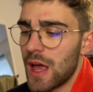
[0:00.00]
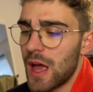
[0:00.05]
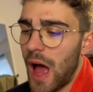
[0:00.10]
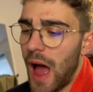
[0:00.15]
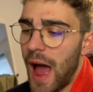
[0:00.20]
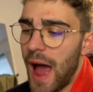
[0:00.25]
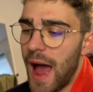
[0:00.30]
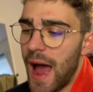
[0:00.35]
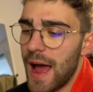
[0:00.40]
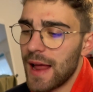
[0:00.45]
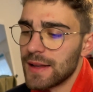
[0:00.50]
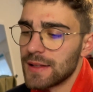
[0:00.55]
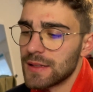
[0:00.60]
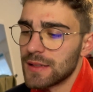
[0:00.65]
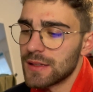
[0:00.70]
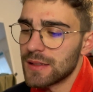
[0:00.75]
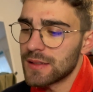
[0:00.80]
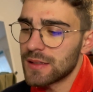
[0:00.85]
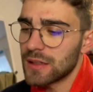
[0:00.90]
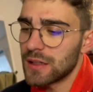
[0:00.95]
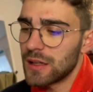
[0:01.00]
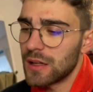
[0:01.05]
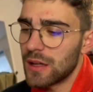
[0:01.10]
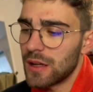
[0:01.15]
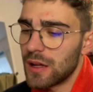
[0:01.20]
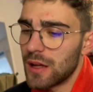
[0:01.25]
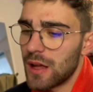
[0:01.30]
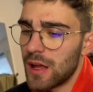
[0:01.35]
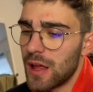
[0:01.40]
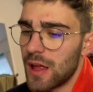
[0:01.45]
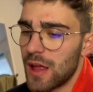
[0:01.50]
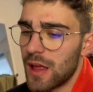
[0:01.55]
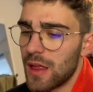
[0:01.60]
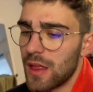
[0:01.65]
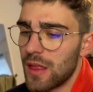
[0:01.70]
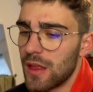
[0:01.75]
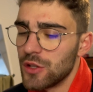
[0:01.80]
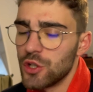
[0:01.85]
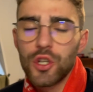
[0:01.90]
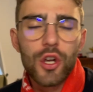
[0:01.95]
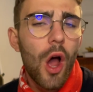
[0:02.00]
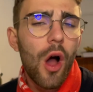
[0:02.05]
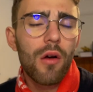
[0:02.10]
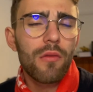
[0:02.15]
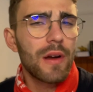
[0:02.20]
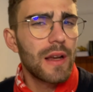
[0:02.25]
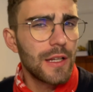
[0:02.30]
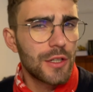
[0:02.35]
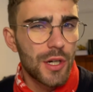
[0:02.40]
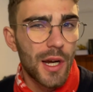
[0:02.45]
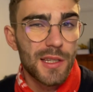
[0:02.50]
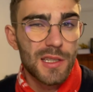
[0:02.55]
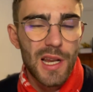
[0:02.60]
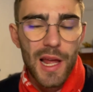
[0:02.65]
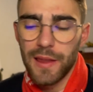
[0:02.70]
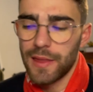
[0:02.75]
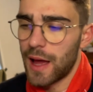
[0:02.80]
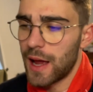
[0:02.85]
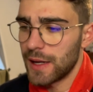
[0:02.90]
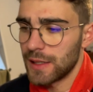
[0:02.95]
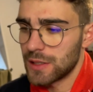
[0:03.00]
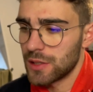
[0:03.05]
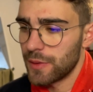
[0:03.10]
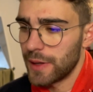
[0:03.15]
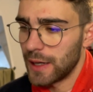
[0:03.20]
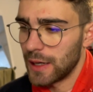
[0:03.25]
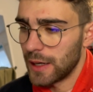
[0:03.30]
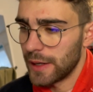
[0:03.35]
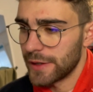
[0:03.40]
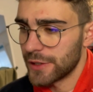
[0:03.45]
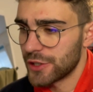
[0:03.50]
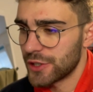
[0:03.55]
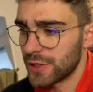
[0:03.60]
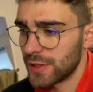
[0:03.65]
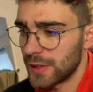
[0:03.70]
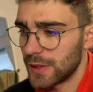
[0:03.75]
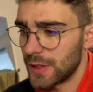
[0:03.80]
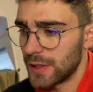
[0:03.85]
And you can't really translate that into English.